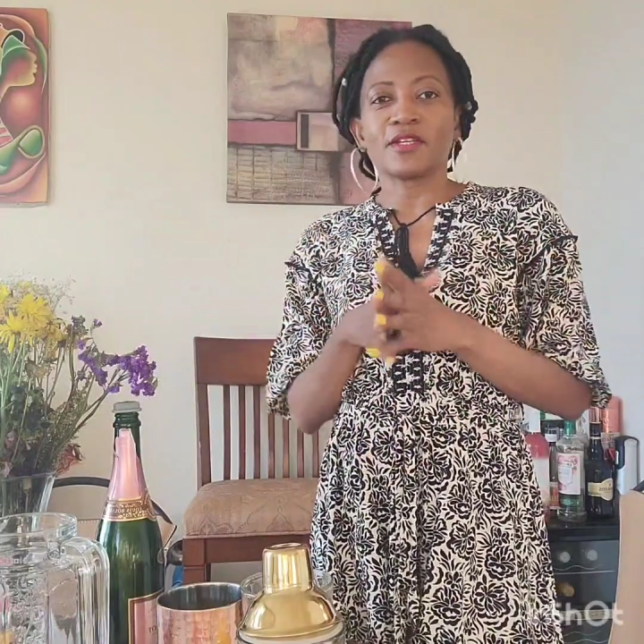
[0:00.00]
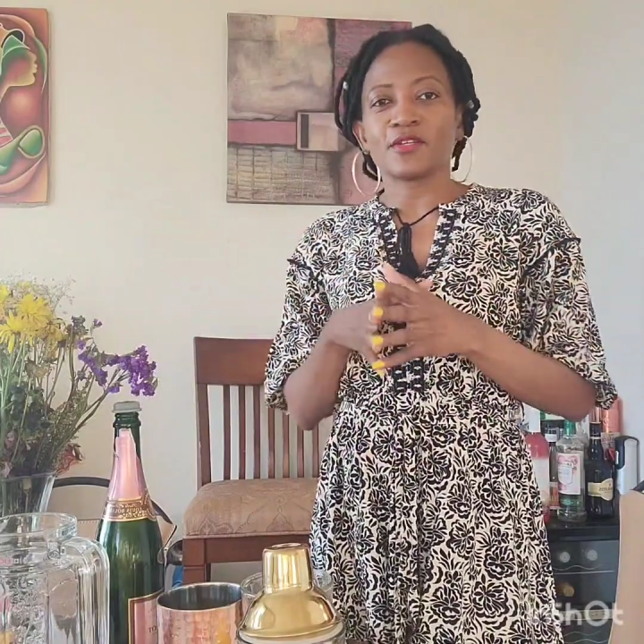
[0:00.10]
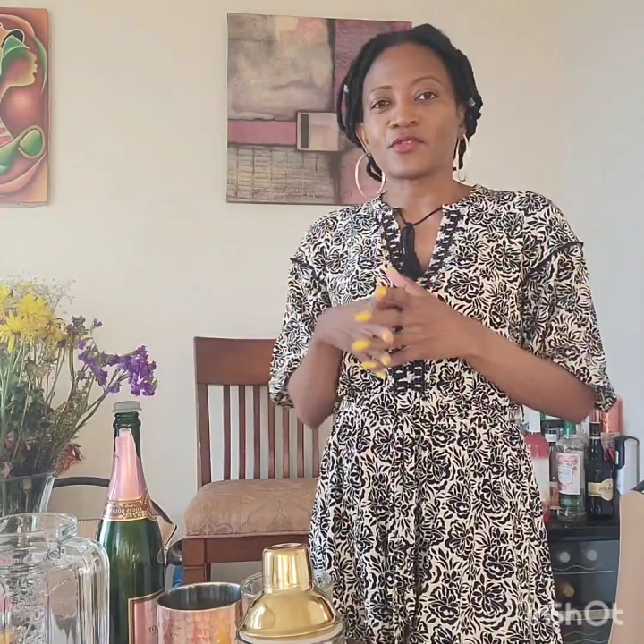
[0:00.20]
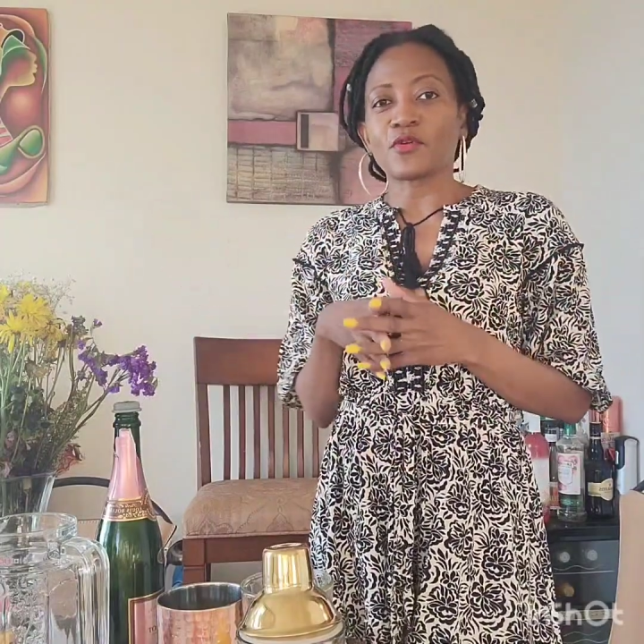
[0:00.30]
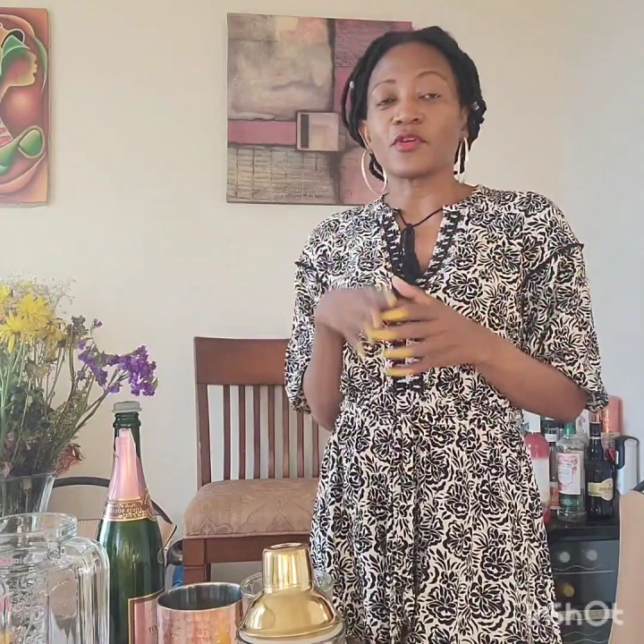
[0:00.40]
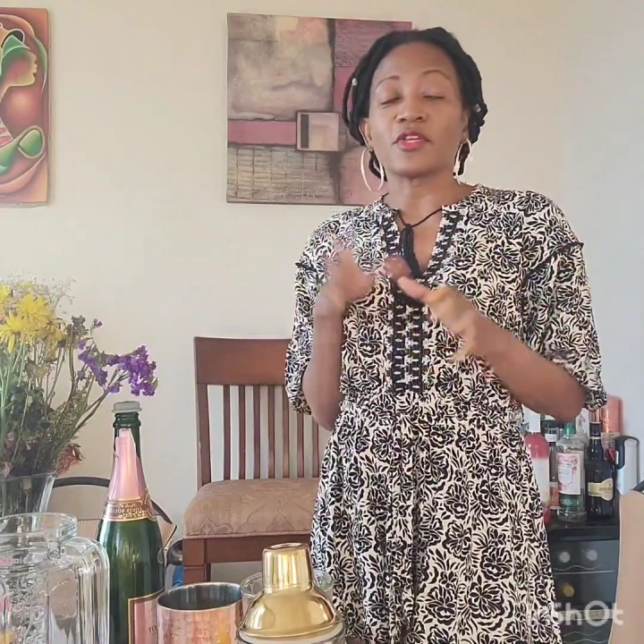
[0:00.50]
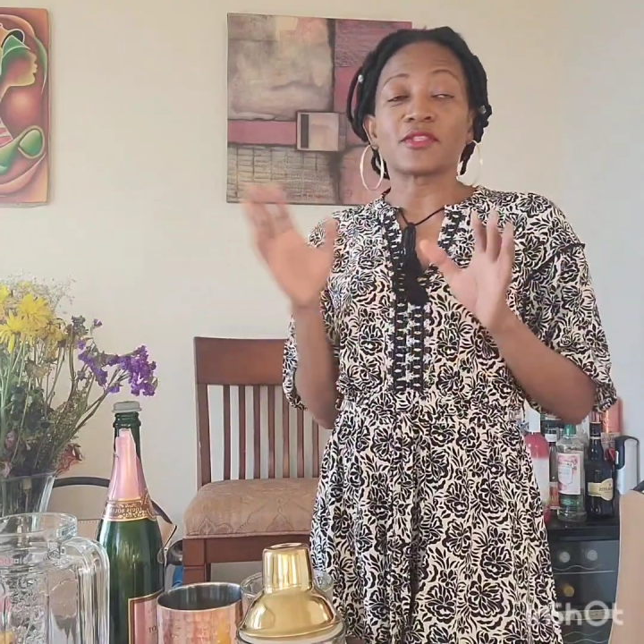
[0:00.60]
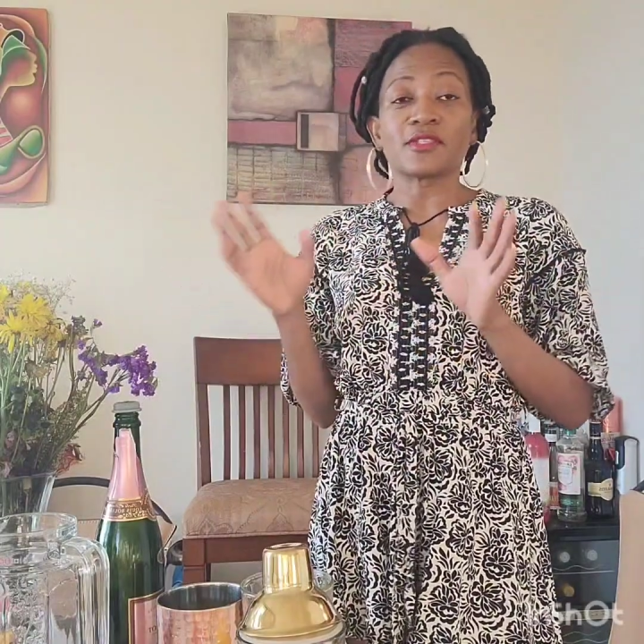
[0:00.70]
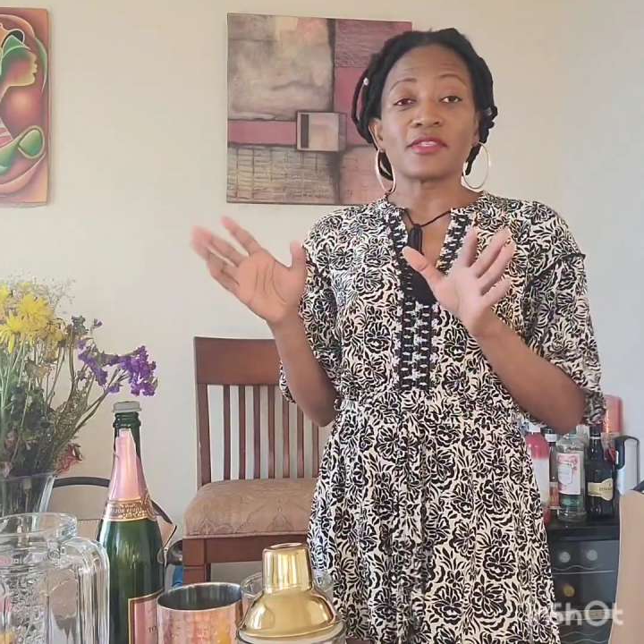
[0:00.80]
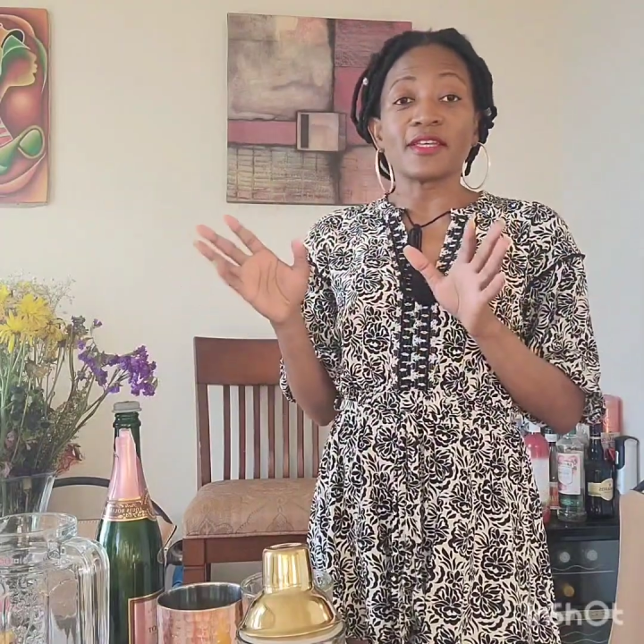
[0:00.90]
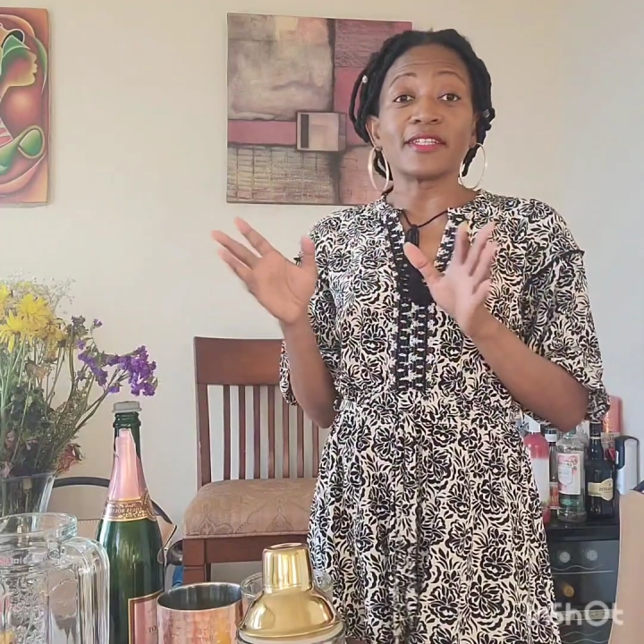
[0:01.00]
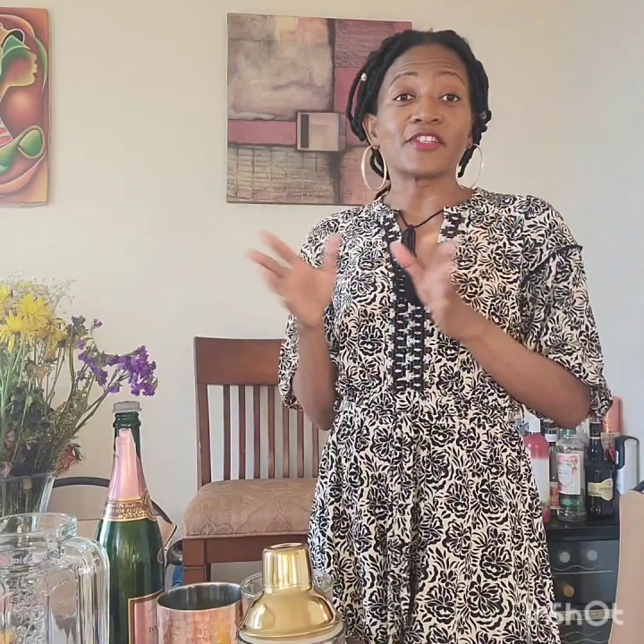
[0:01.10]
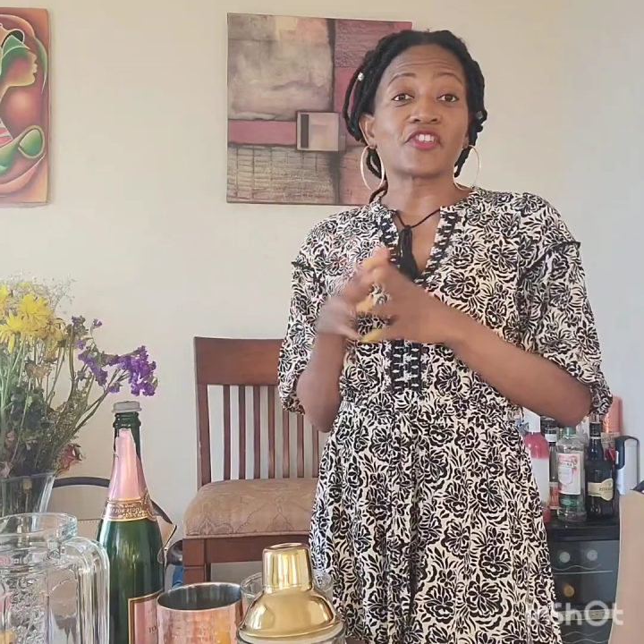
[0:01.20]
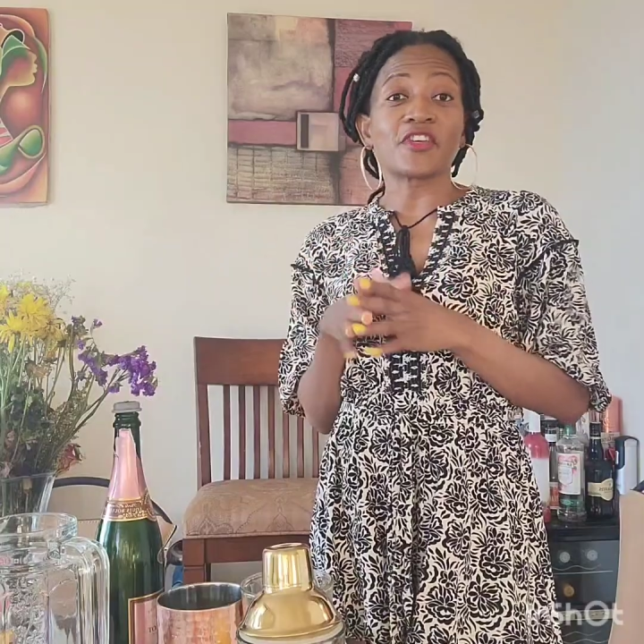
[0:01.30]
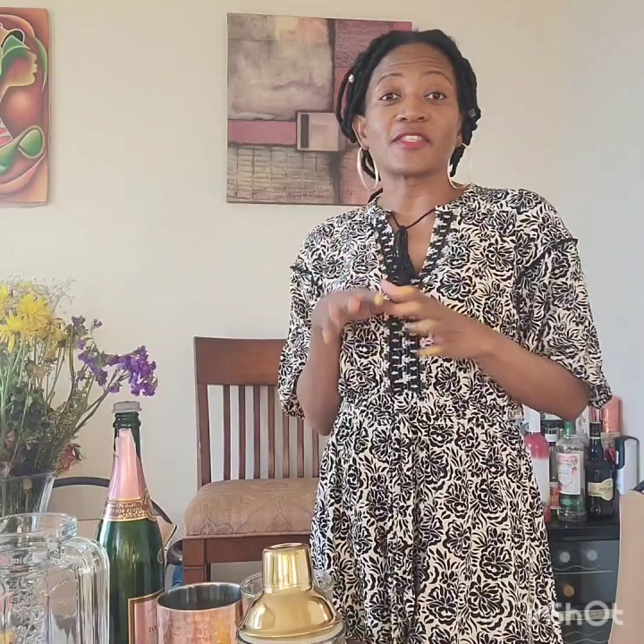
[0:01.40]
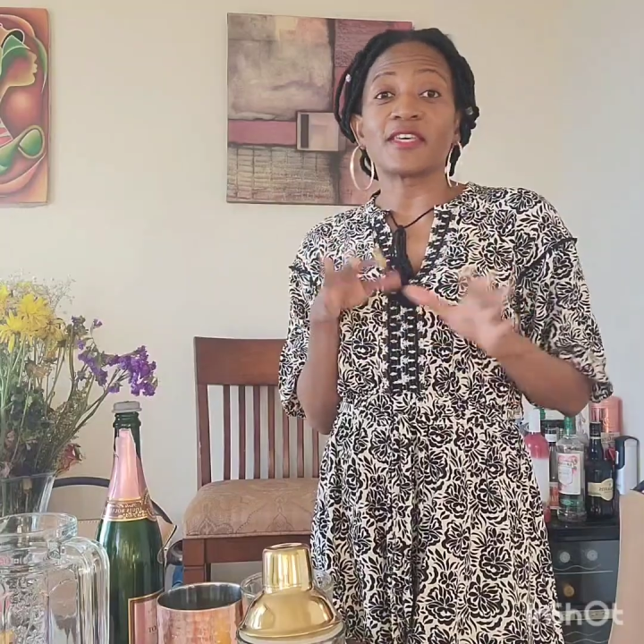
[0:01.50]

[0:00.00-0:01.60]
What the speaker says: So it's delicious,